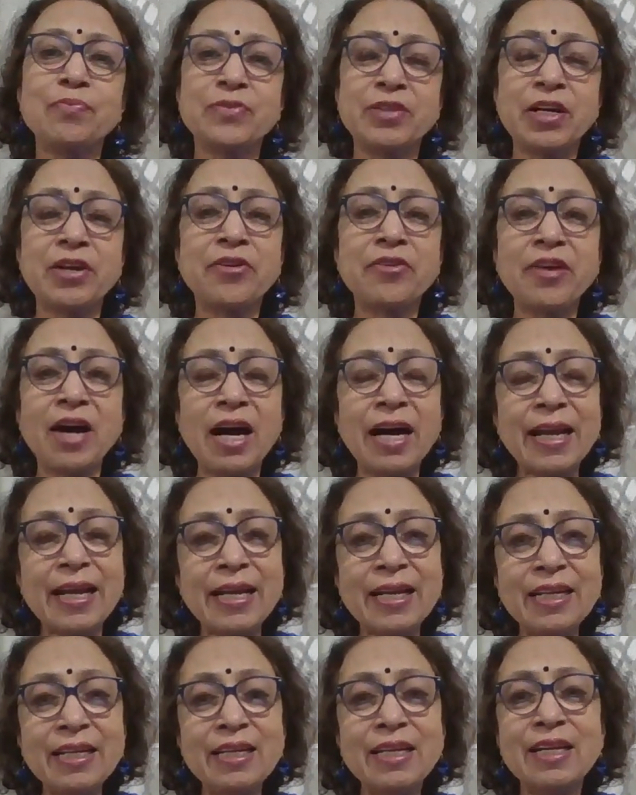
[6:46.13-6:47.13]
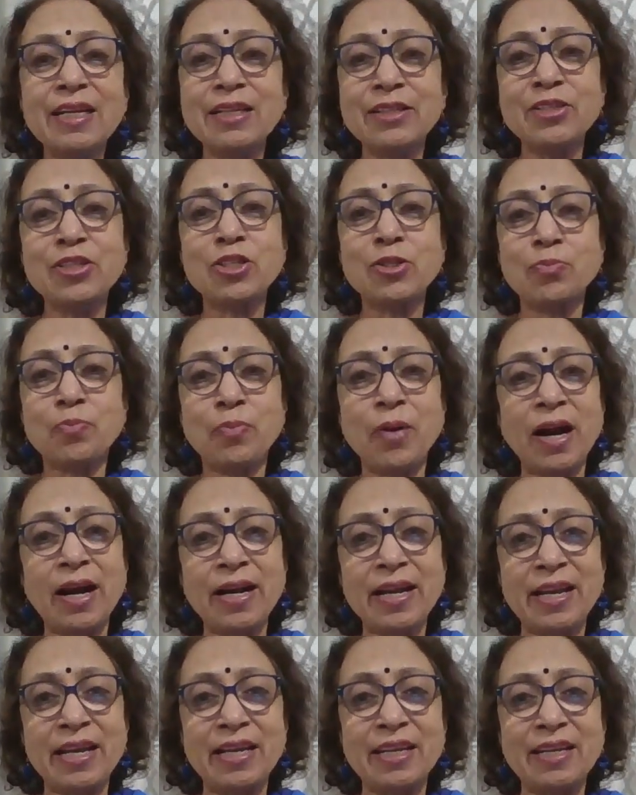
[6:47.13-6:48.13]
The Rhine in
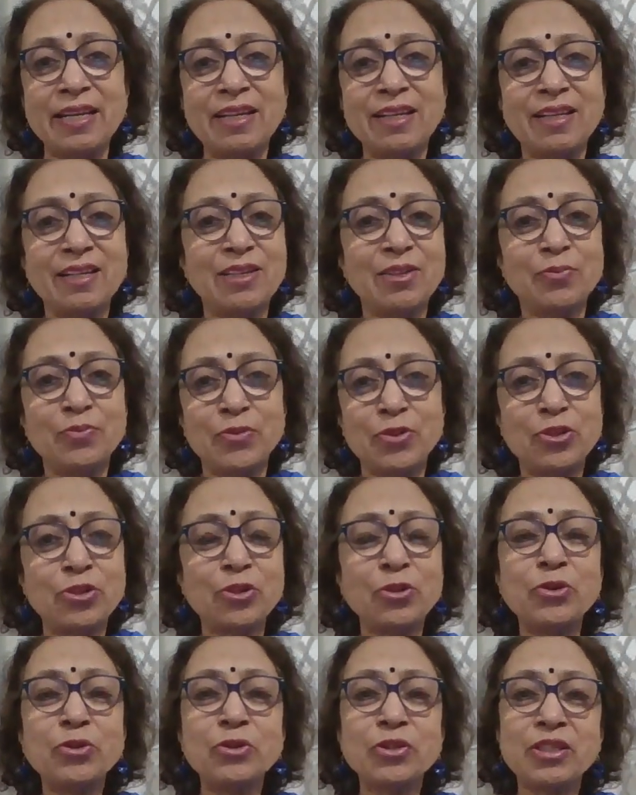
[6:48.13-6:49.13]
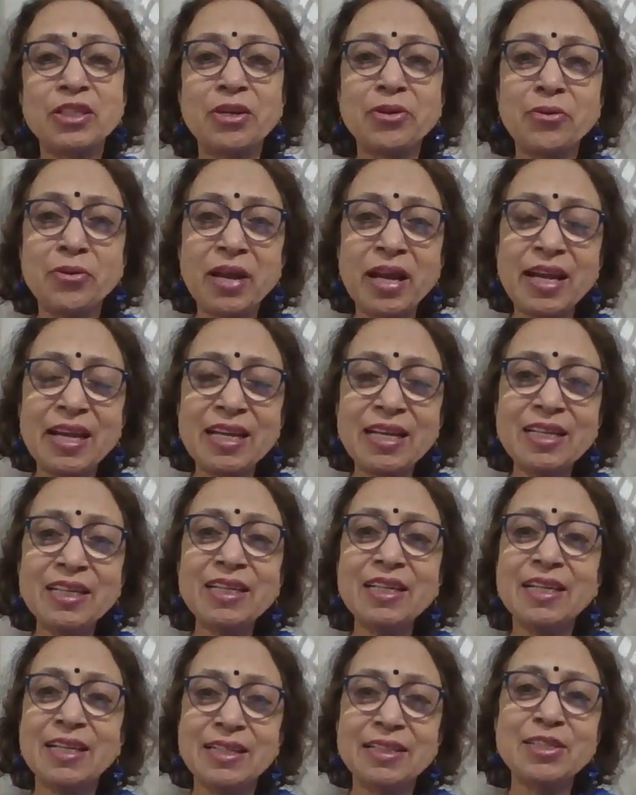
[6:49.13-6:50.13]
spine. So the
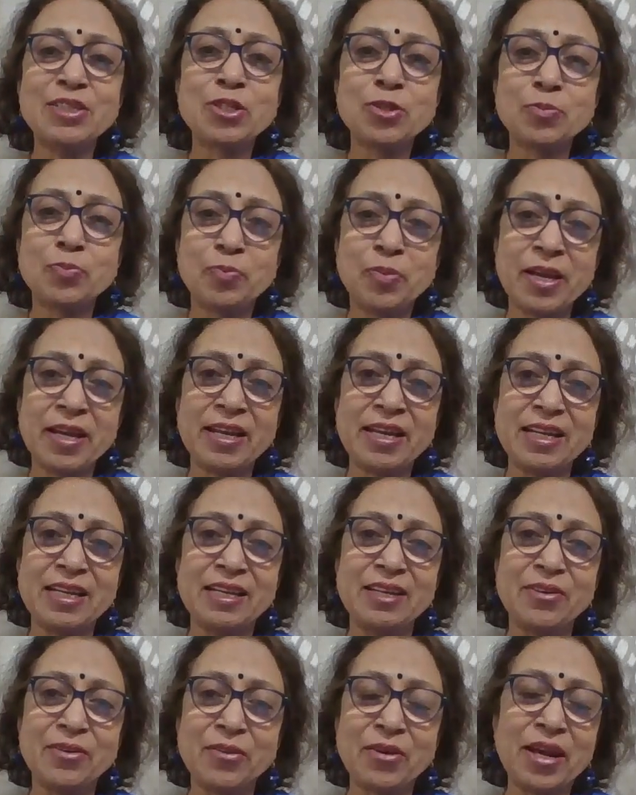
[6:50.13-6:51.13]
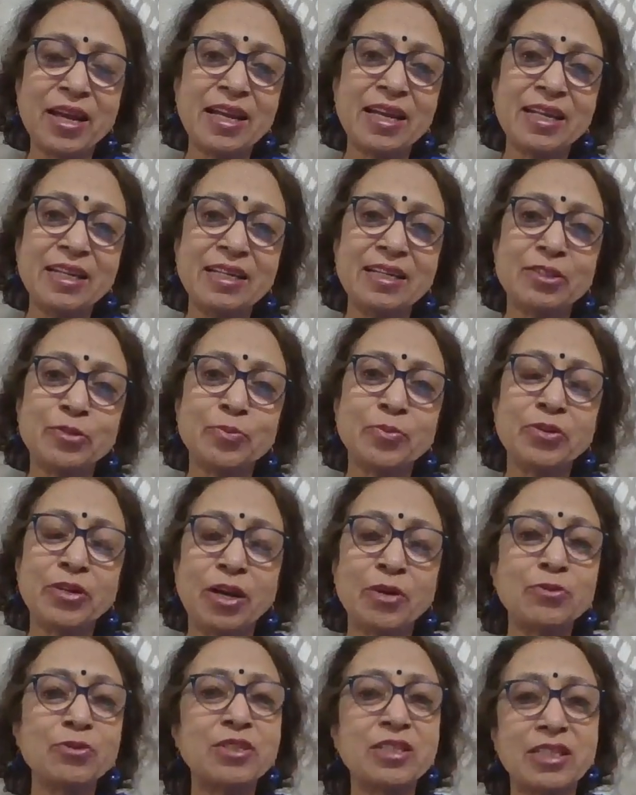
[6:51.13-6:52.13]
rain in Spain. Rain is
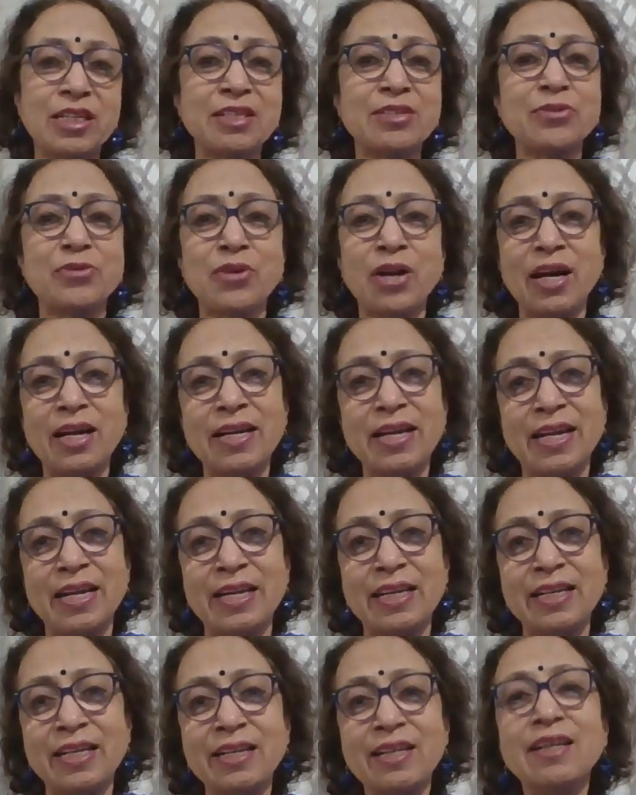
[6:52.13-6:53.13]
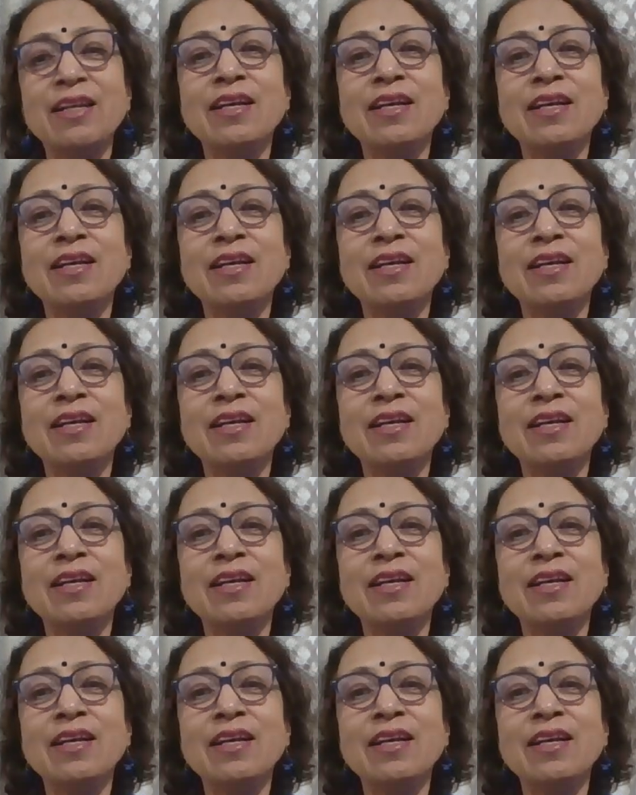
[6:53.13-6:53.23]
pronounced as Rhine.